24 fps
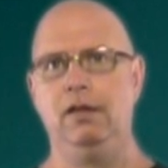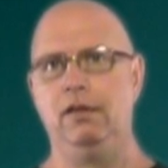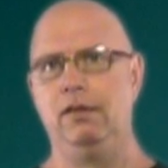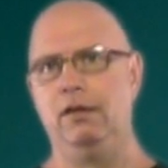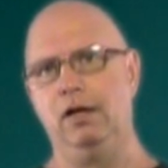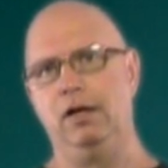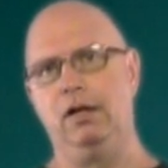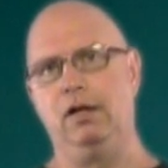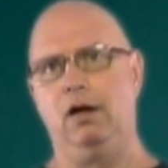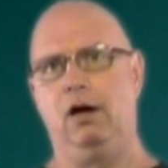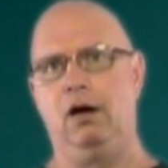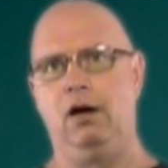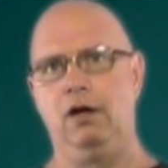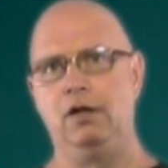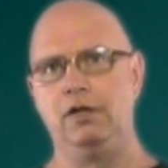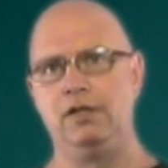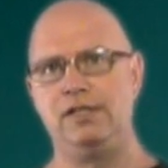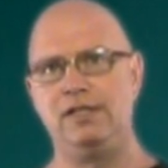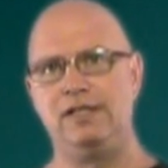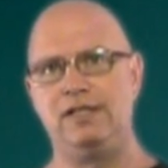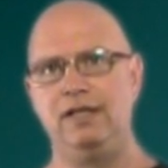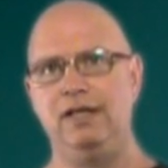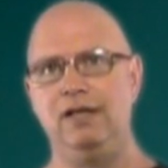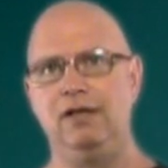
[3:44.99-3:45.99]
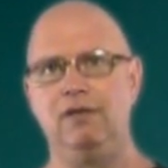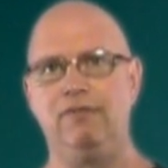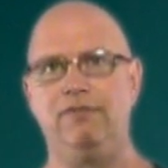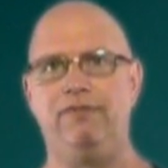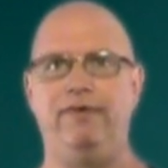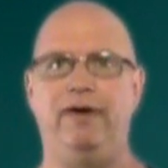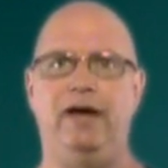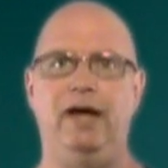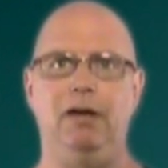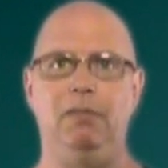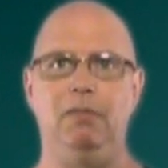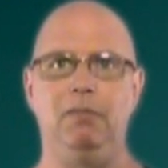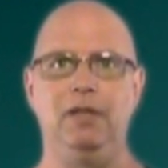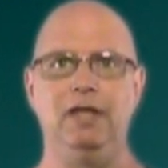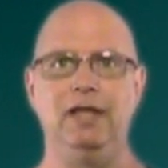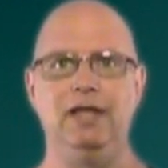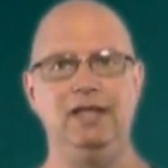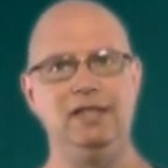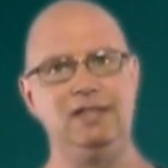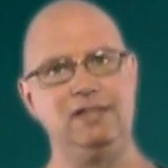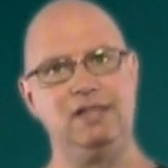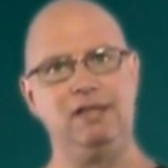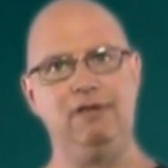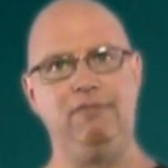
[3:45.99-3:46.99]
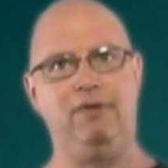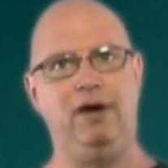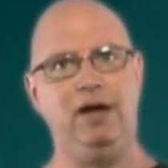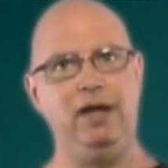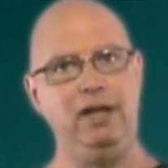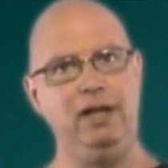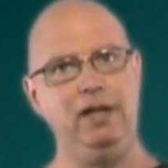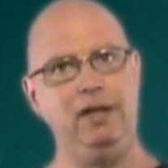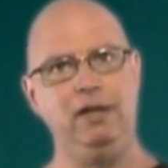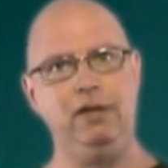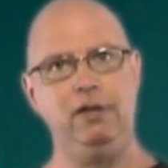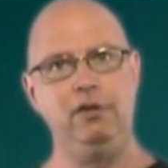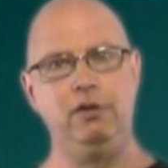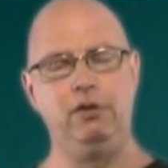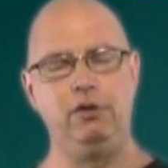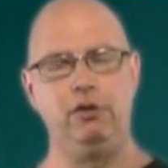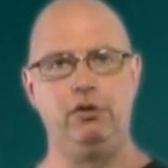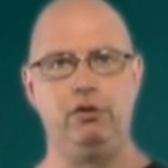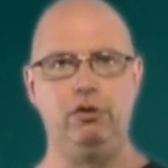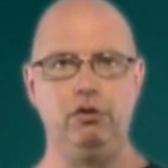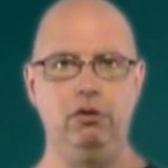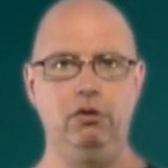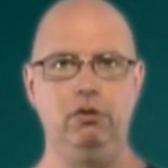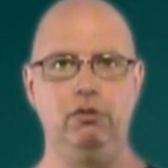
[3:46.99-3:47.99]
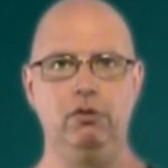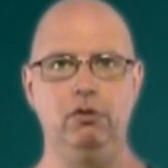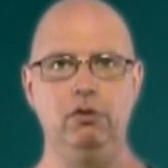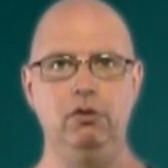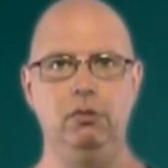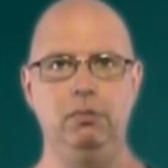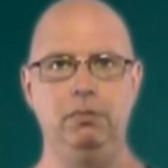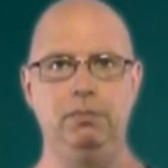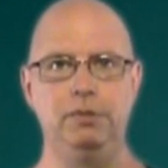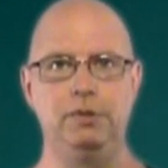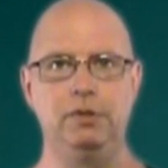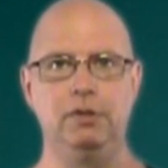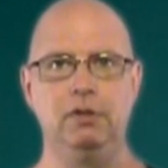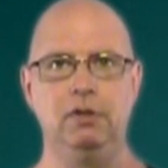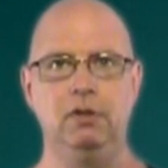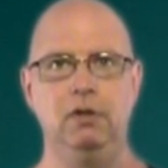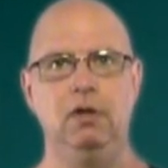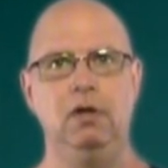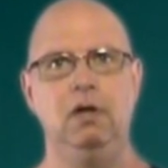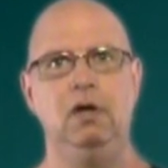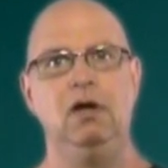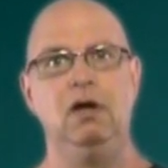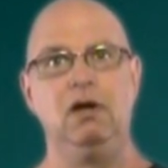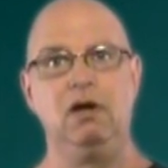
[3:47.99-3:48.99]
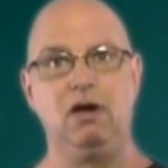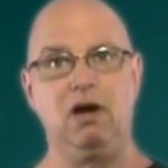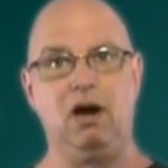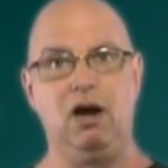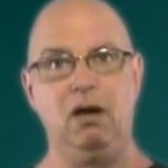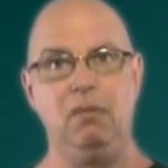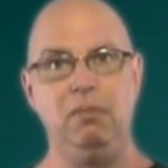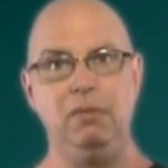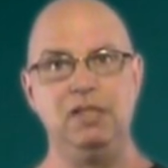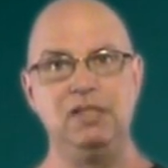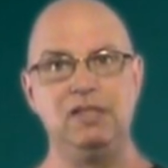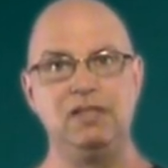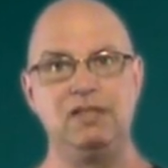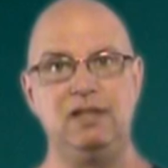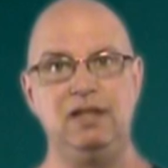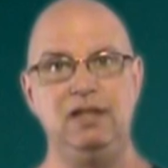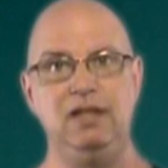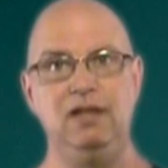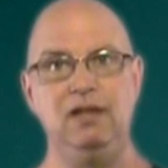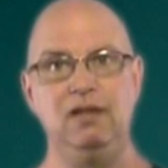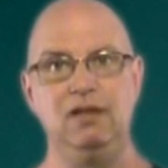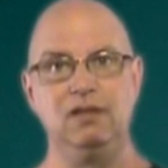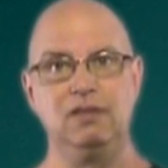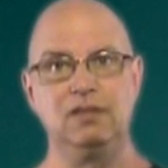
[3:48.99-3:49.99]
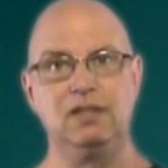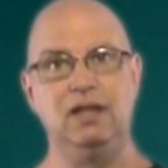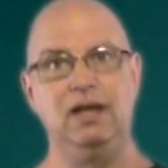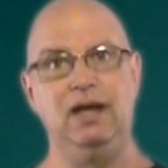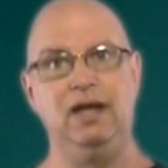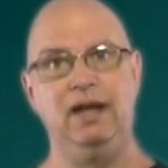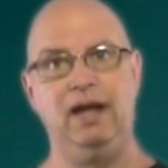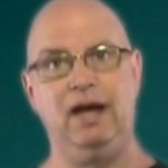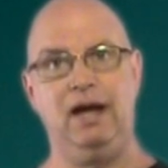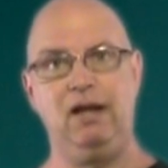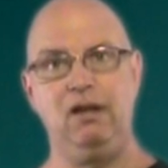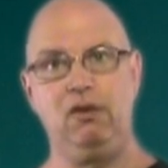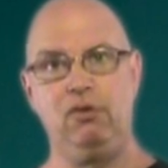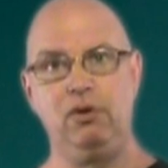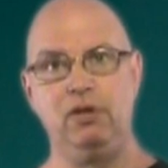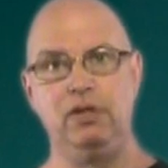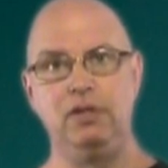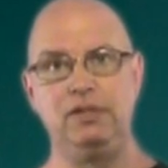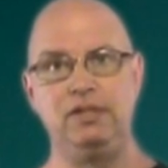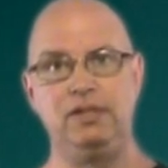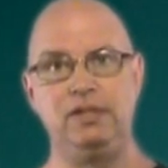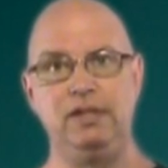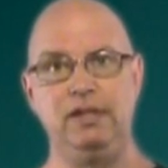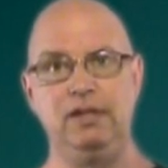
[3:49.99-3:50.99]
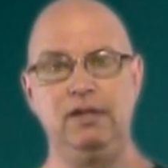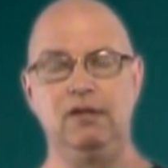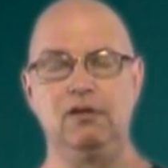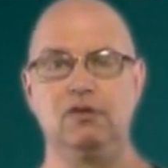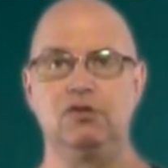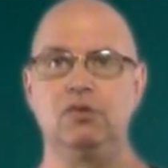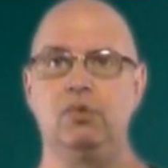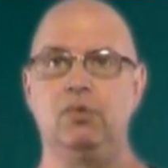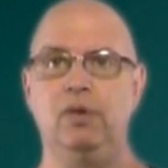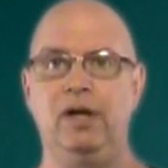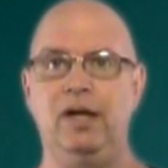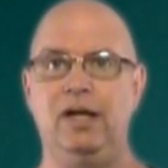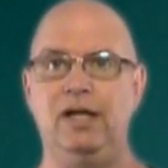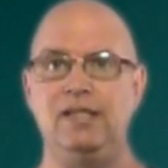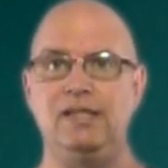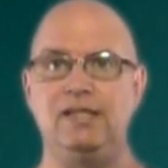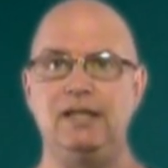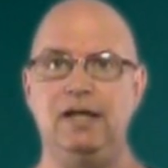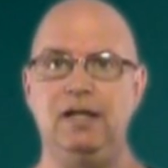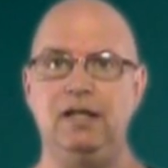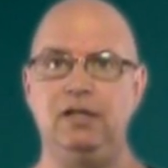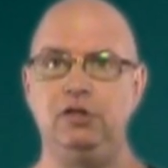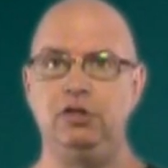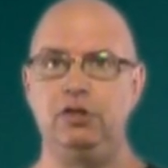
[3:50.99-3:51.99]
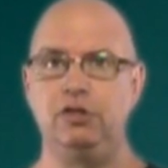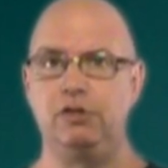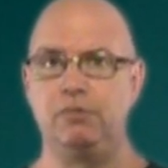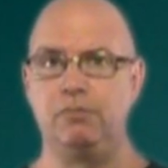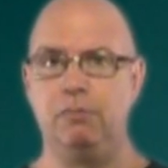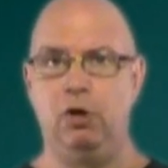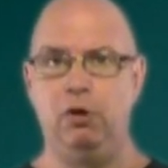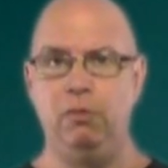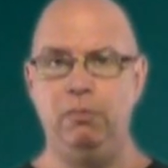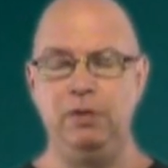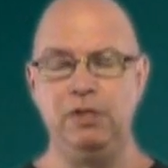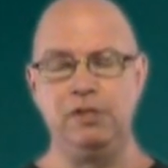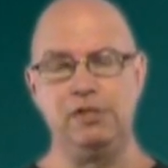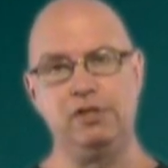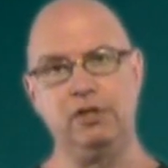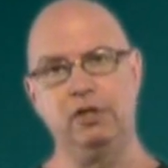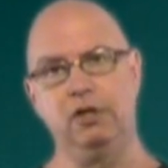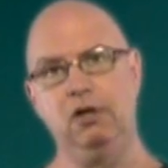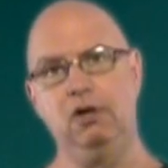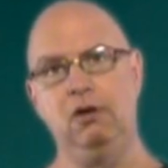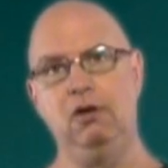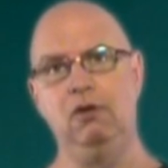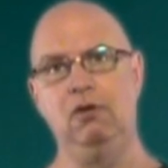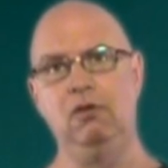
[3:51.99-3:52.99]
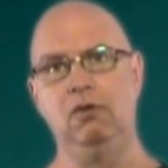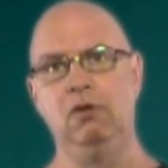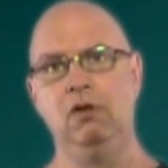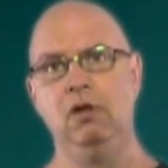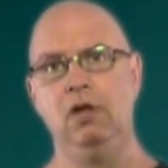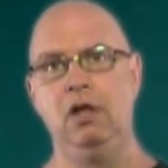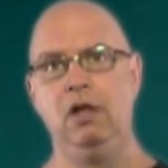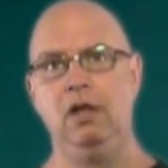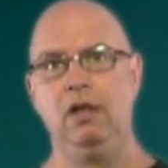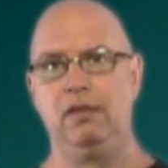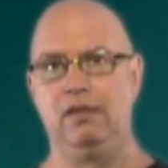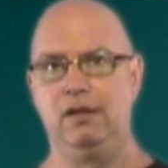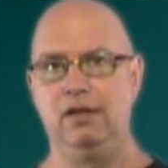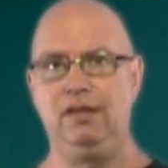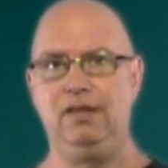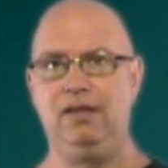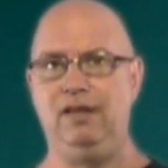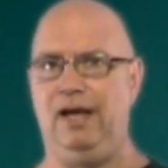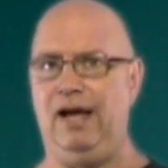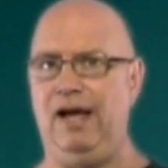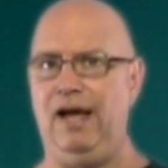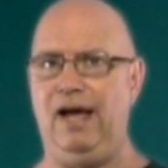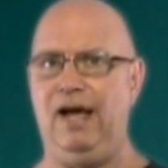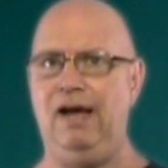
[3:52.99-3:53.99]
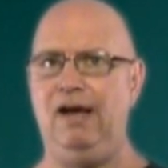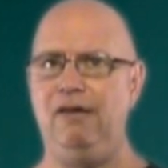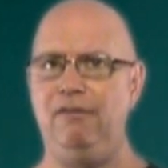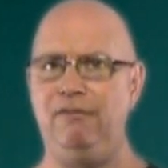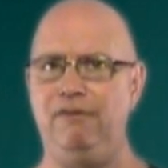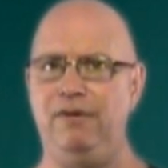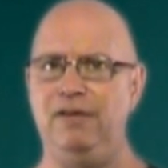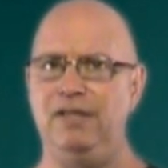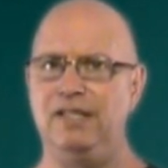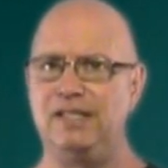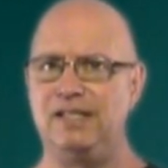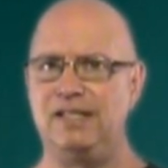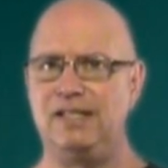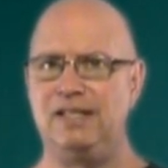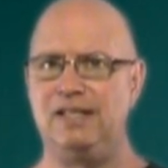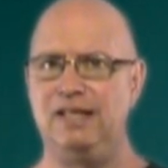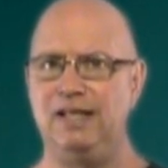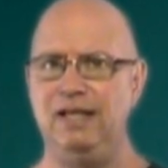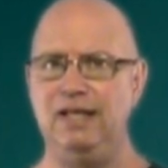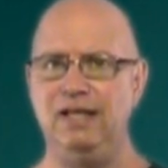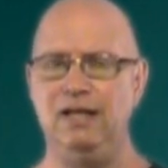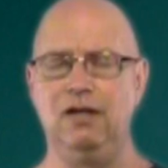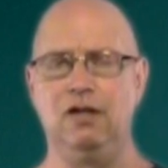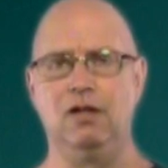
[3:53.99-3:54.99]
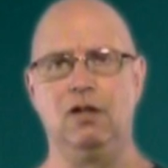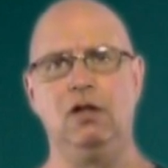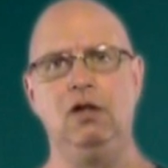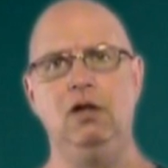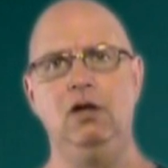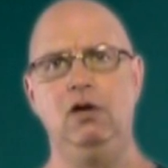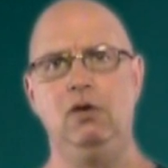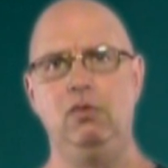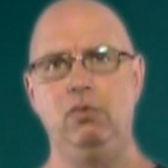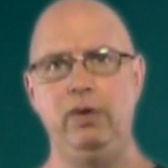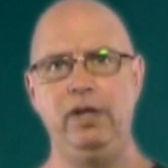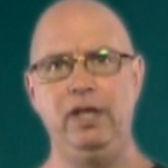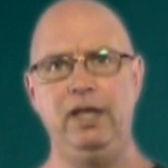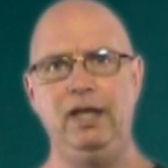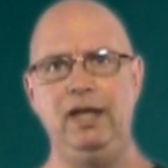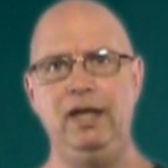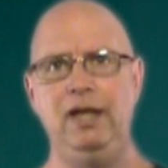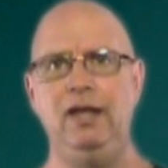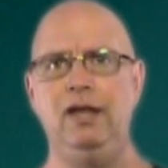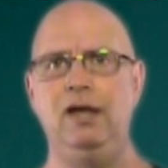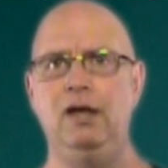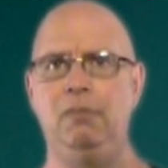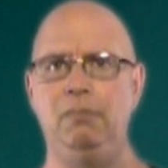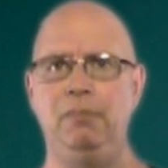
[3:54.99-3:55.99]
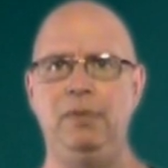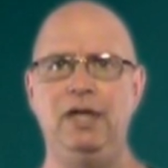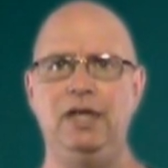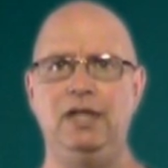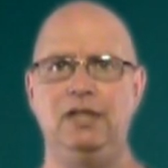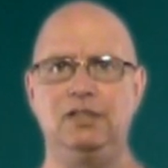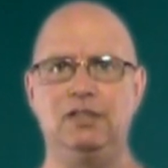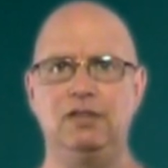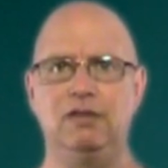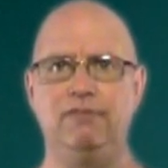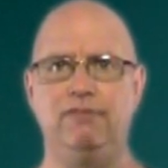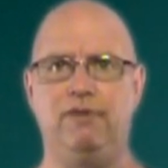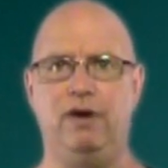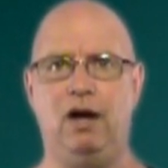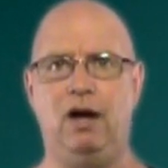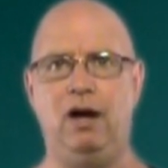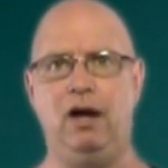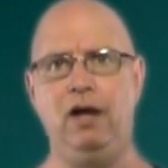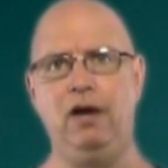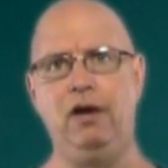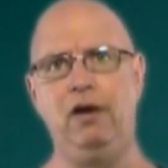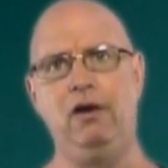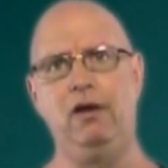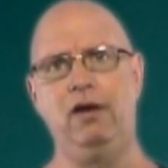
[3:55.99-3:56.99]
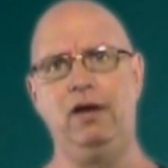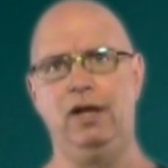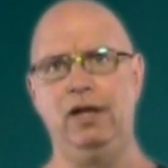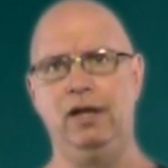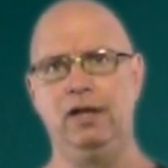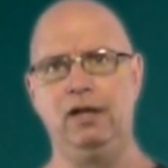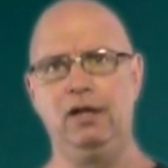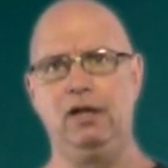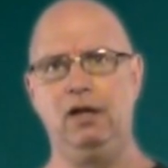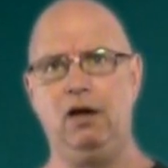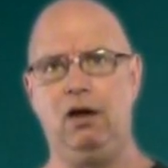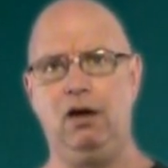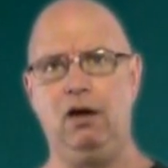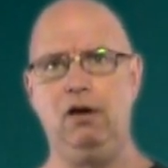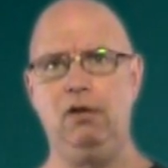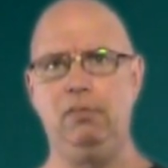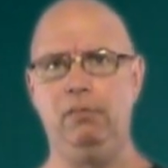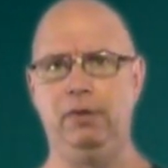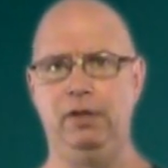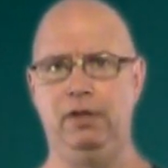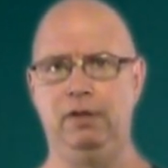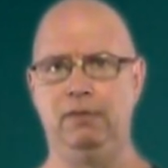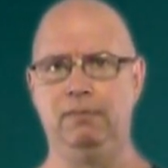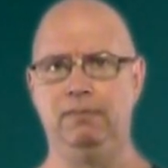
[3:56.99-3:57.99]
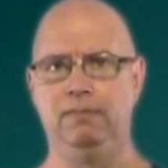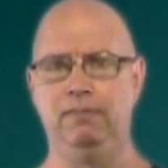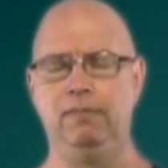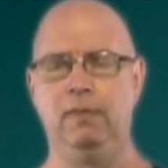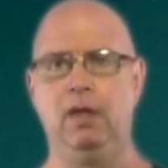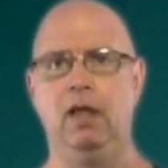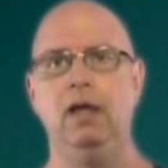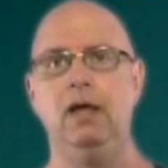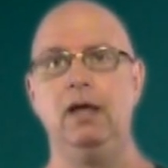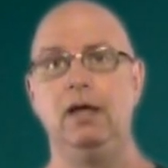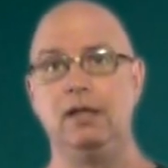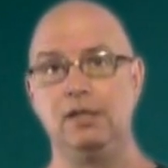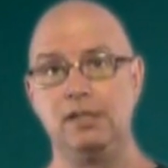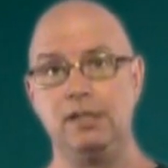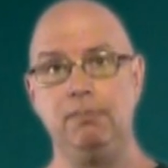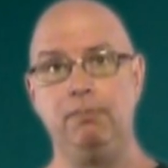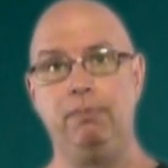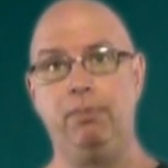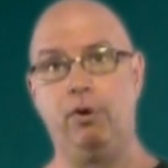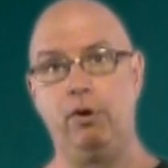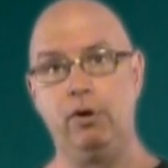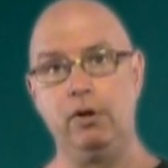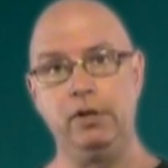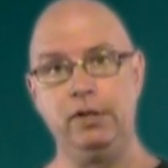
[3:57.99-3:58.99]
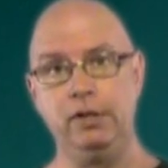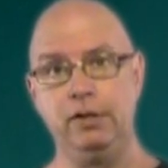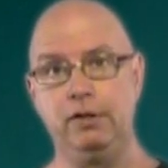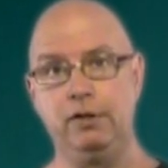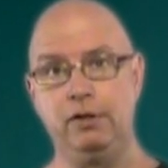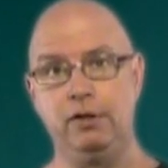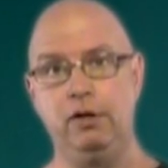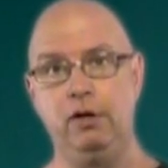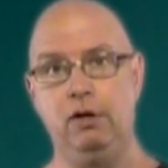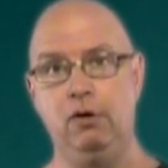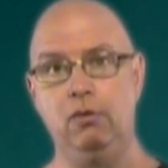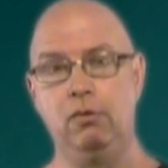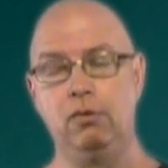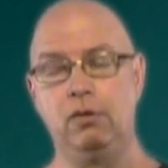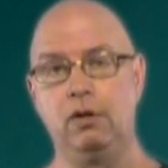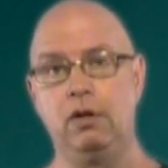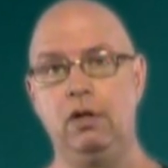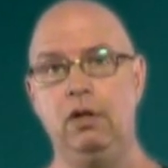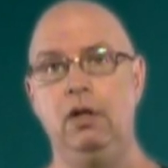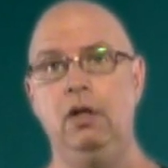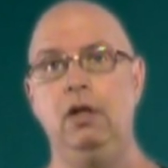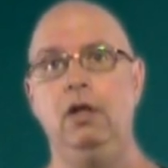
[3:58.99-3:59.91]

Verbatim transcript: that our steel family is divided into two groups, carbon steels and alloy steels. When I said just moments ago that to have steel we need a mix of iron and carbon, it's important to note